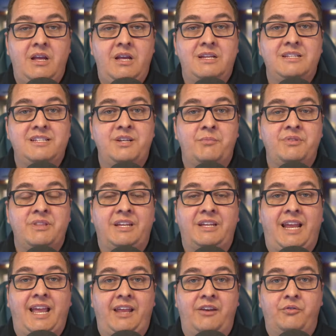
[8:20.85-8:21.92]
someone that can
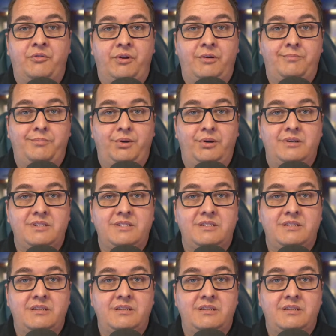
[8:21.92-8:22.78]
handle your books.